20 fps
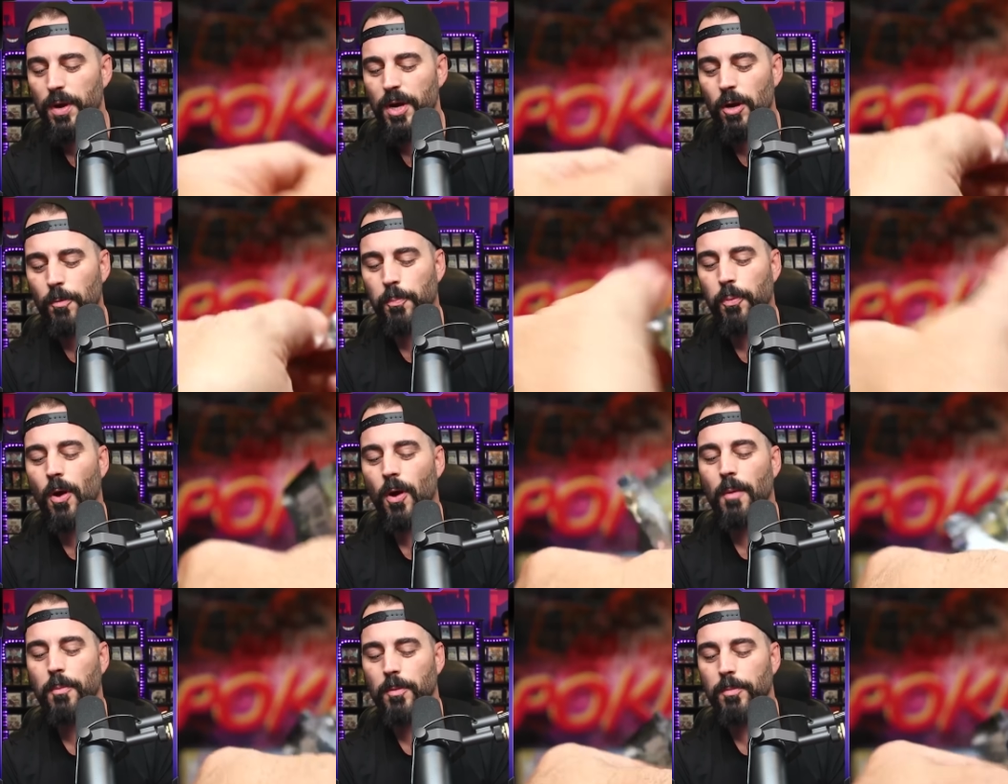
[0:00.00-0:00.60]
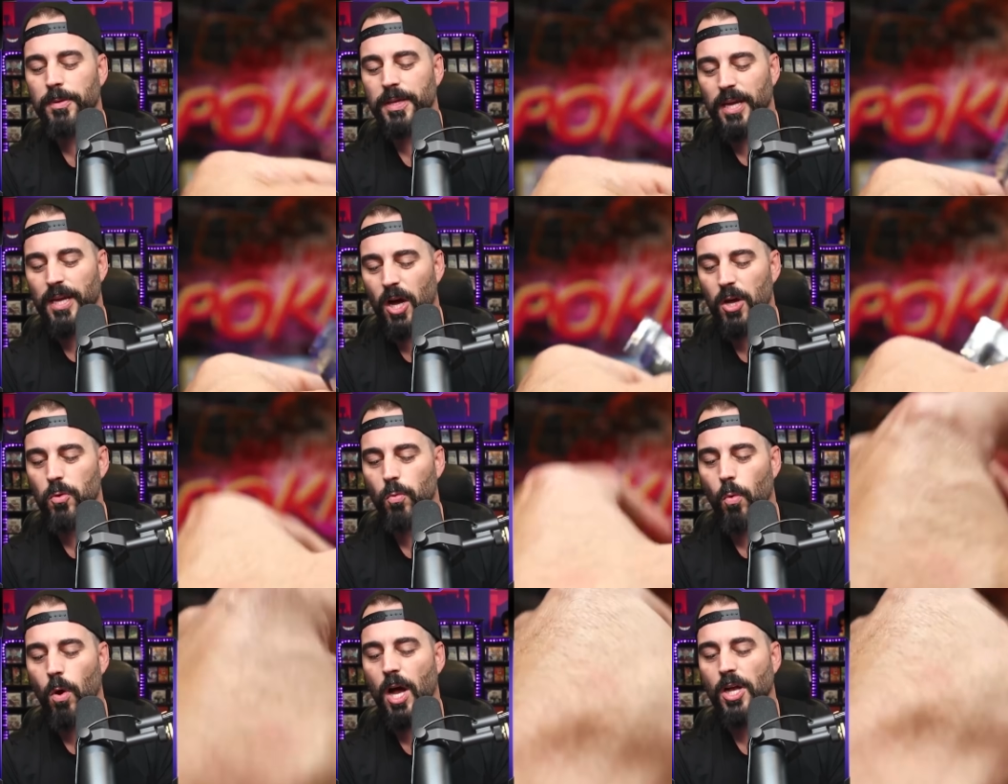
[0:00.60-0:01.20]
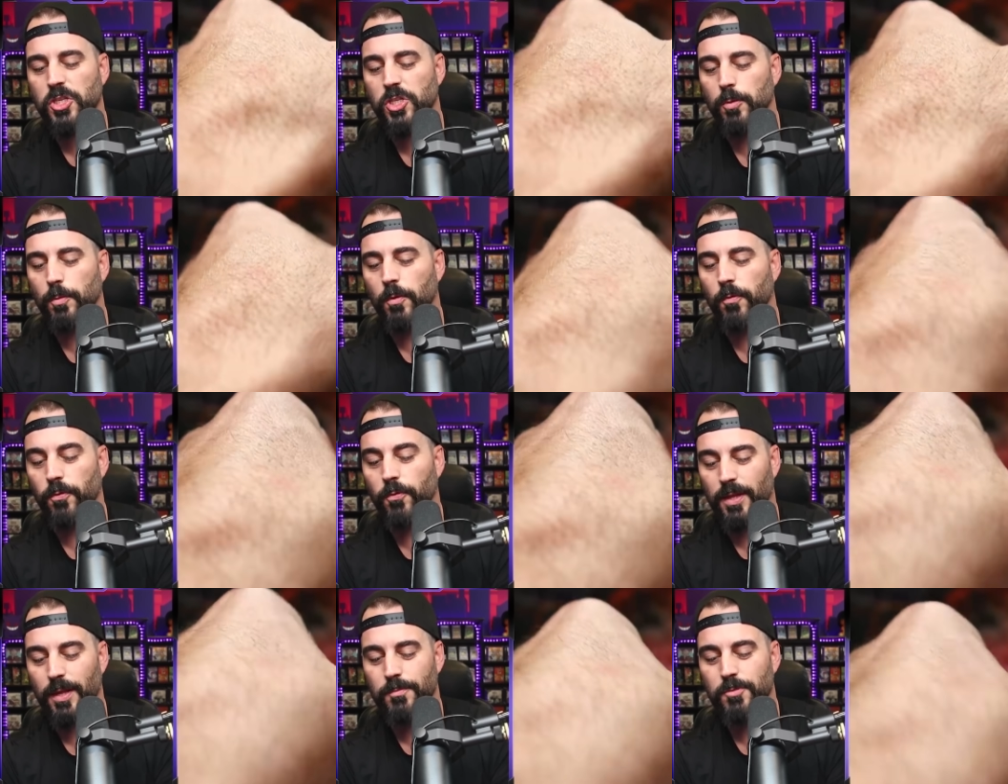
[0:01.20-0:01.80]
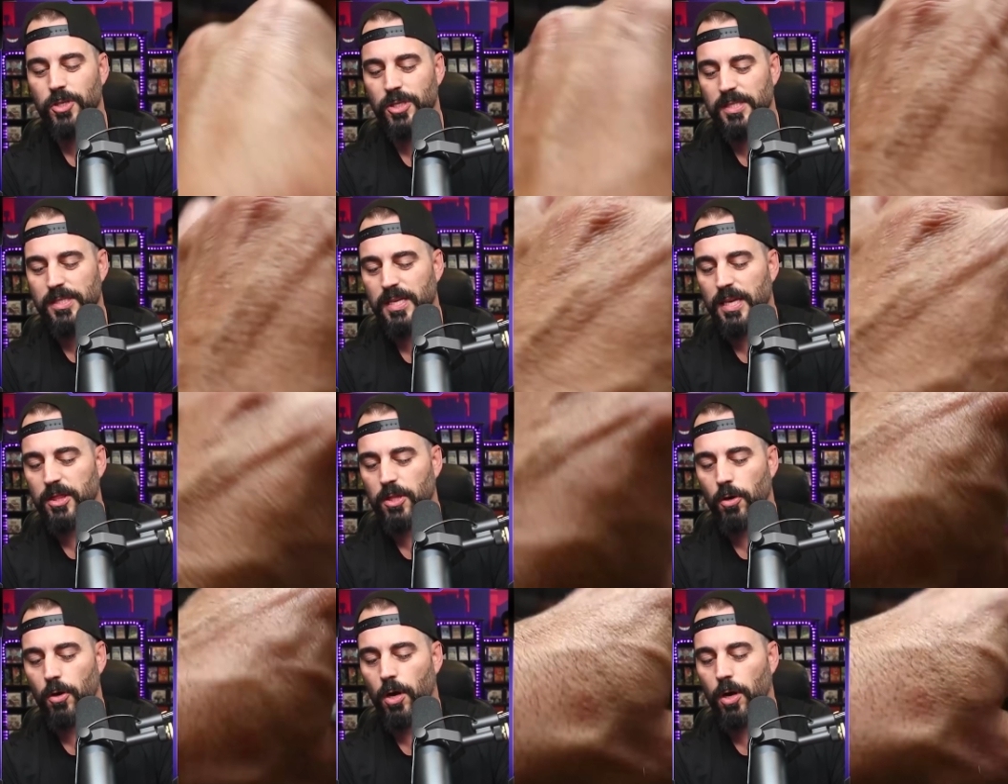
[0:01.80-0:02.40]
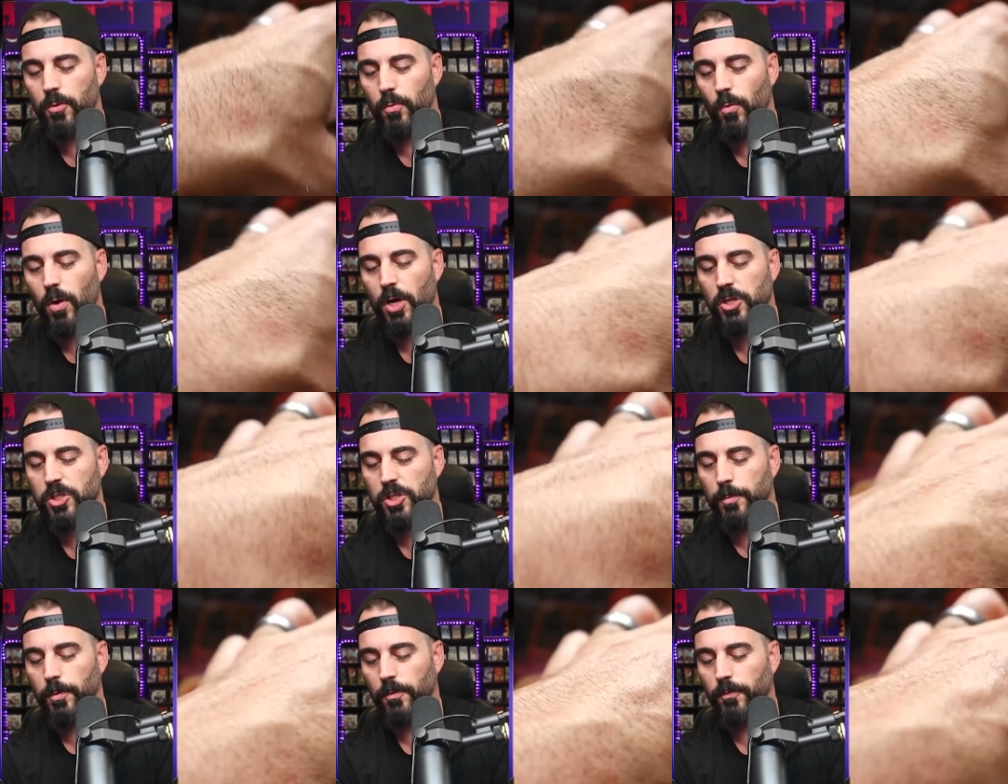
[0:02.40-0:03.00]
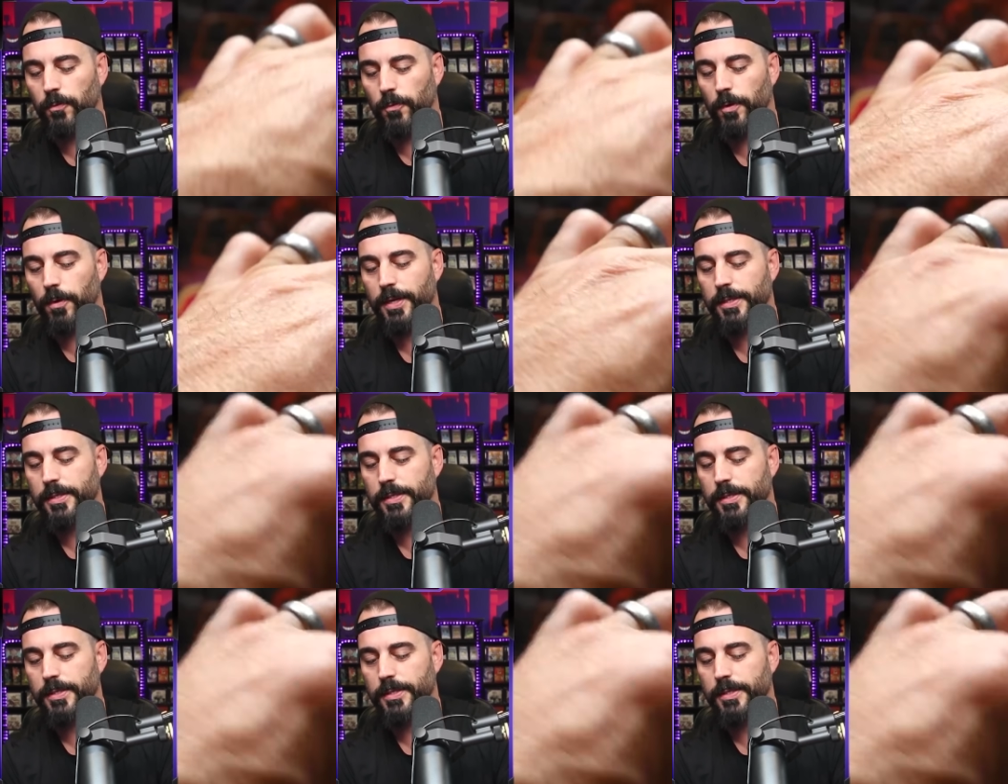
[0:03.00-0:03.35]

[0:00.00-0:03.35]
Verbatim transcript: We are probably unwatchable for them, just like they're unwatchable for